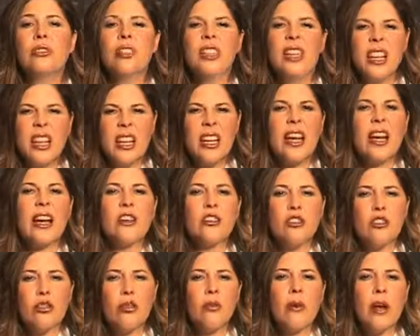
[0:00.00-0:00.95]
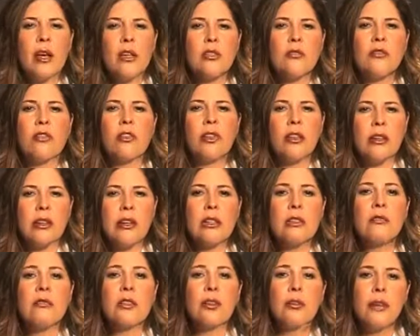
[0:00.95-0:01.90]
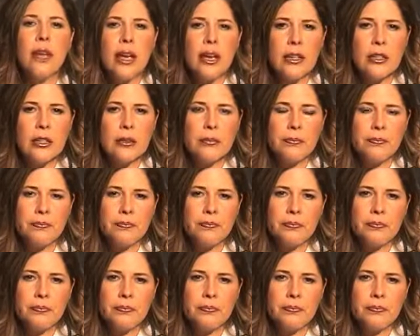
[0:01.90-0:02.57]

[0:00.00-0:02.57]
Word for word: getting extra rest for the next few days.